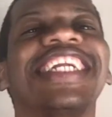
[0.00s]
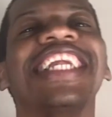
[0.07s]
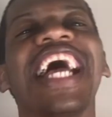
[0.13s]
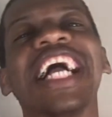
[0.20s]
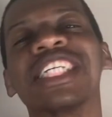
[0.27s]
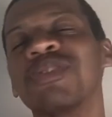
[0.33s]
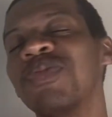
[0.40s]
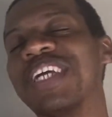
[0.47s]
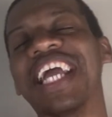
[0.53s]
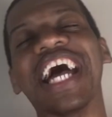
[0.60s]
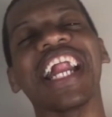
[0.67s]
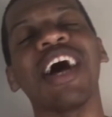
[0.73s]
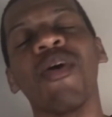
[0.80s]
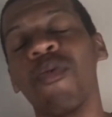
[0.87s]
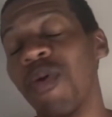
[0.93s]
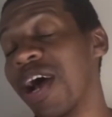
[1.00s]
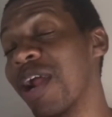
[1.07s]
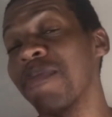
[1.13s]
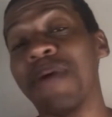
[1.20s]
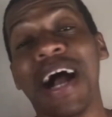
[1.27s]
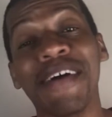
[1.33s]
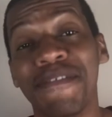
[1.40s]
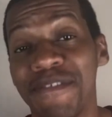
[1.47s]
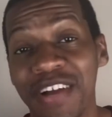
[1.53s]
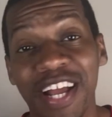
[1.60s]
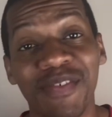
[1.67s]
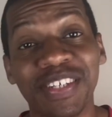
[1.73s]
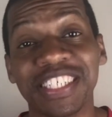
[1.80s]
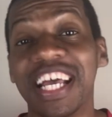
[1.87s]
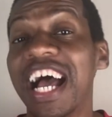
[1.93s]
Next we got one of my
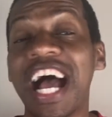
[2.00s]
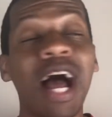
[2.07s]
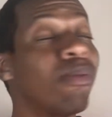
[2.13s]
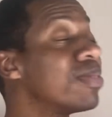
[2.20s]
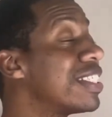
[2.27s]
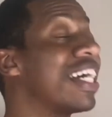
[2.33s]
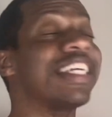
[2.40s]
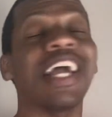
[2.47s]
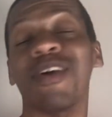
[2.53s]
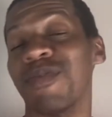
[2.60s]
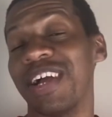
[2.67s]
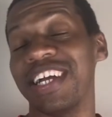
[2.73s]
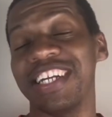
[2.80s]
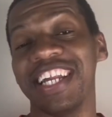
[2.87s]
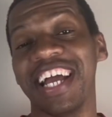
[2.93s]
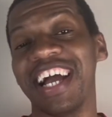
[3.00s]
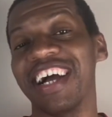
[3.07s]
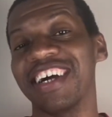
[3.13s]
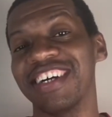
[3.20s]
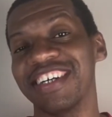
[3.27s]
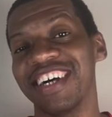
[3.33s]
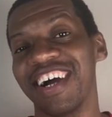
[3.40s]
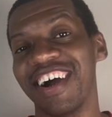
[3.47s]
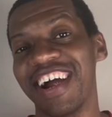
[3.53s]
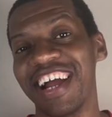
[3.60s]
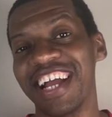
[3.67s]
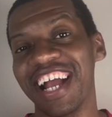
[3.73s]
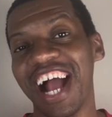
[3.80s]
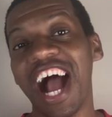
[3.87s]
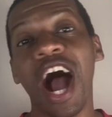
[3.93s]
favorites. I'm telling y'all right now. All
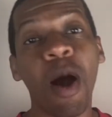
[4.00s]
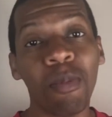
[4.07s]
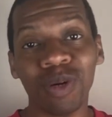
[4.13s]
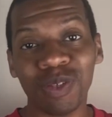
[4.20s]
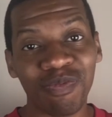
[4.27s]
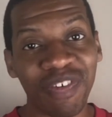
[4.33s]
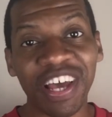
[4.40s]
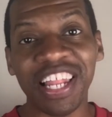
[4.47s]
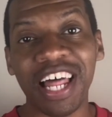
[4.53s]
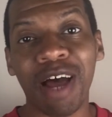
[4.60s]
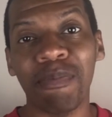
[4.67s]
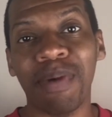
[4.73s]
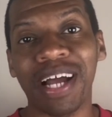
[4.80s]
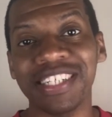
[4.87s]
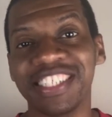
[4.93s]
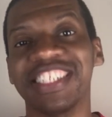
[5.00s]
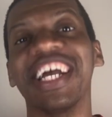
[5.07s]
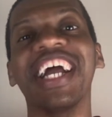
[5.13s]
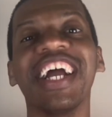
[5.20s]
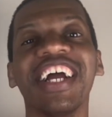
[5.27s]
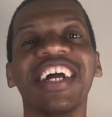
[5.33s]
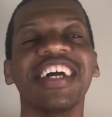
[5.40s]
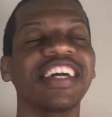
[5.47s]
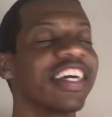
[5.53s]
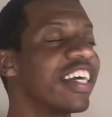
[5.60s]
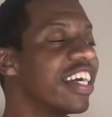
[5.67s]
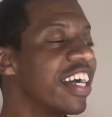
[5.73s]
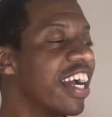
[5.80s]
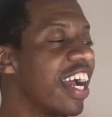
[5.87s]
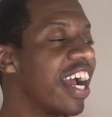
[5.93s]
right, I almost fell out my chair
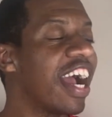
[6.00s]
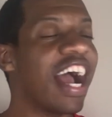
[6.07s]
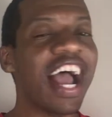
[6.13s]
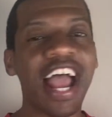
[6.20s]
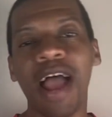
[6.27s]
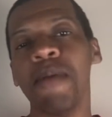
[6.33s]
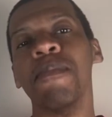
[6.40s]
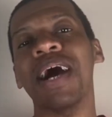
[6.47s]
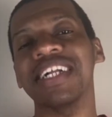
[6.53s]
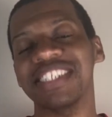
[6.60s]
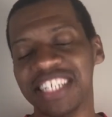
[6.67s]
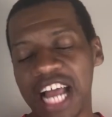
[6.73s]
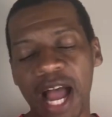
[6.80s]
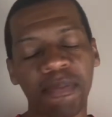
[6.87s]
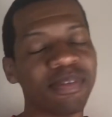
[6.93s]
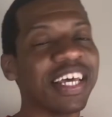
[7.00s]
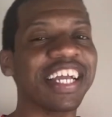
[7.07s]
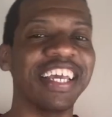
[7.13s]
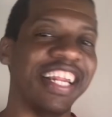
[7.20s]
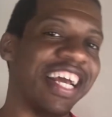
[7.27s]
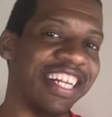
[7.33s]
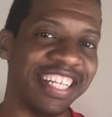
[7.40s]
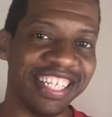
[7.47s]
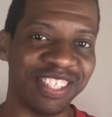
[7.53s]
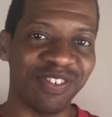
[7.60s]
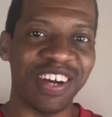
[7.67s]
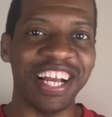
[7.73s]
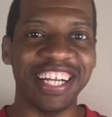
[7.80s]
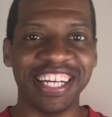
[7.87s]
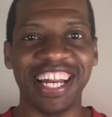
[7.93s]
at my job looking at this
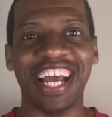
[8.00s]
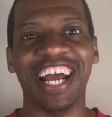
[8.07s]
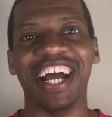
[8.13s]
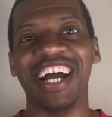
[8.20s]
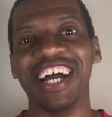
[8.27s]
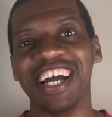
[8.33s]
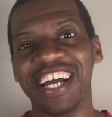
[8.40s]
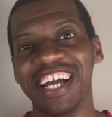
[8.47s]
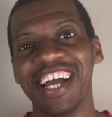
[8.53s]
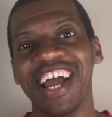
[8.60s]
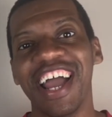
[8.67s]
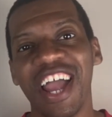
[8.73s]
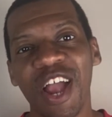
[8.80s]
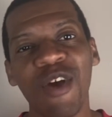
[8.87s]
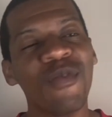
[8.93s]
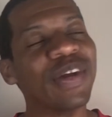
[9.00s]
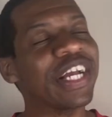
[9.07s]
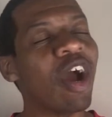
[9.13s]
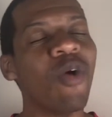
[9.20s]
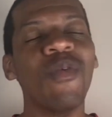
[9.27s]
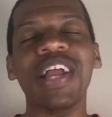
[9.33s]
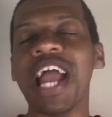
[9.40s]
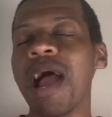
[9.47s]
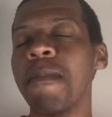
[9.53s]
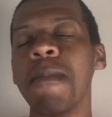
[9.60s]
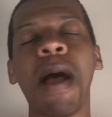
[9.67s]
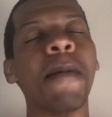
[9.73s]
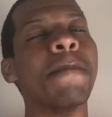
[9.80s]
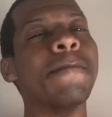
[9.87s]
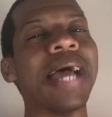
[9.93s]
right now. Here we go. We got
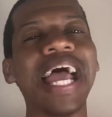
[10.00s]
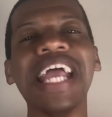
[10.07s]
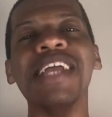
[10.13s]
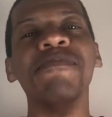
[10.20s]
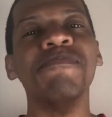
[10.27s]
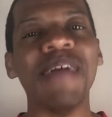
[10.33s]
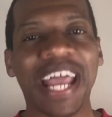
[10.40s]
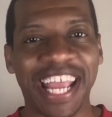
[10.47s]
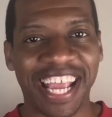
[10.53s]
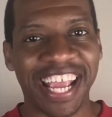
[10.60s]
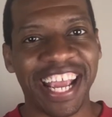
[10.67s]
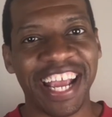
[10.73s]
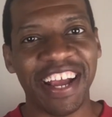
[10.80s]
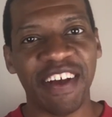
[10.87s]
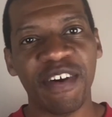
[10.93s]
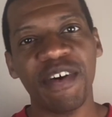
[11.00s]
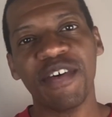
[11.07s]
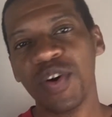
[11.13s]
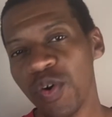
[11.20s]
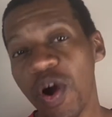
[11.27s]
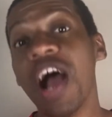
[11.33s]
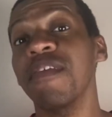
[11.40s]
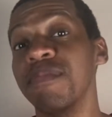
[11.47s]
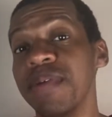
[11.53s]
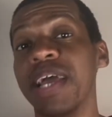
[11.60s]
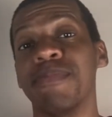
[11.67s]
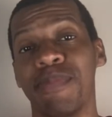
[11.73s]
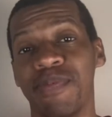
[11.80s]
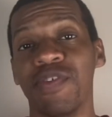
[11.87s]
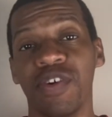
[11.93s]
my main man, who I've
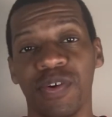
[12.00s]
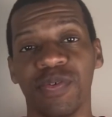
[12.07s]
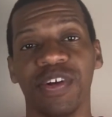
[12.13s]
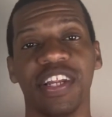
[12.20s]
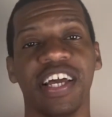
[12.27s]
met before in real